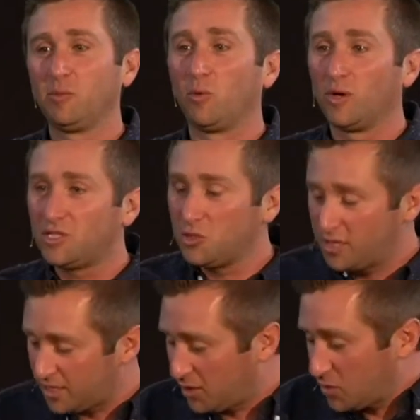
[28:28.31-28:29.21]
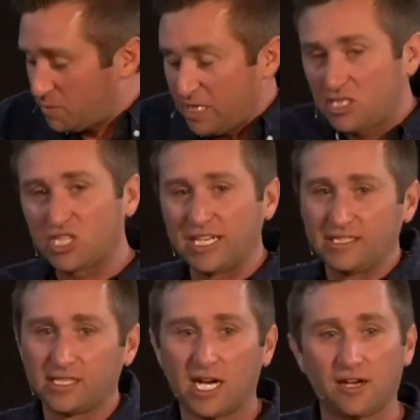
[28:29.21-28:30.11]
But once you get those big
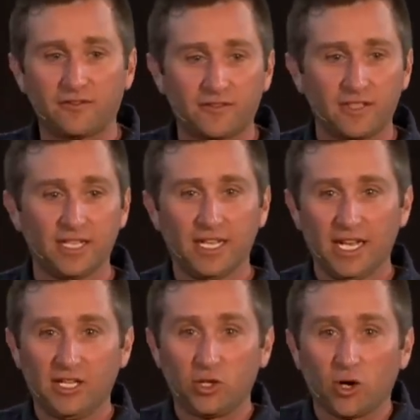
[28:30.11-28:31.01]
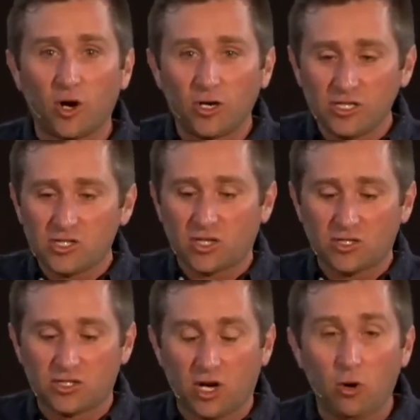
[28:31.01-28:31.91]
chains off and your heart
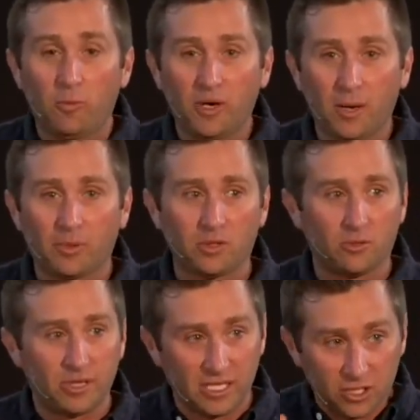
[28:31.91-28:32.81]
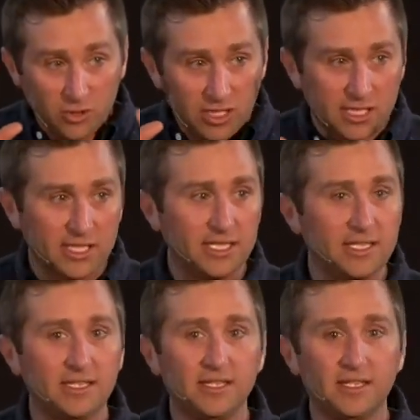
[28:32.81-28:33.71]
starts to open up a little bit and you can
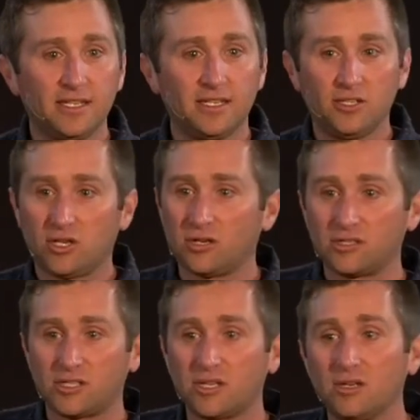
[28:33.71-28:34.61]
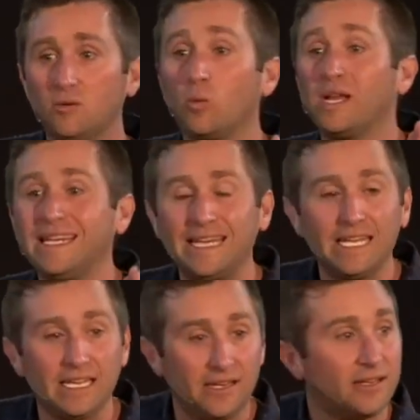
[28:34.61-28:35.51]
see, church, we
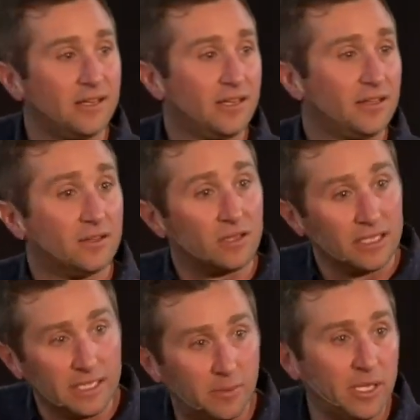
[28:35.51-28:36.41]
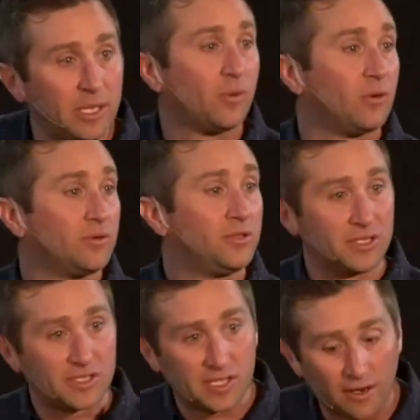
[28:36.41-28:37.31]
need to lead people to
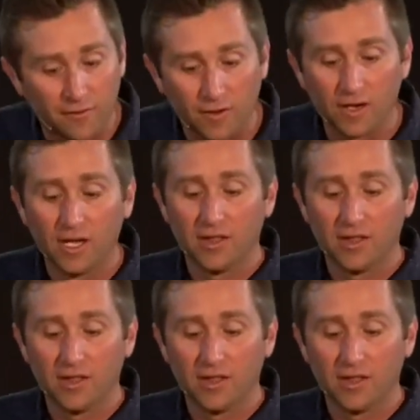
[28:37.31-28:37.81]
discover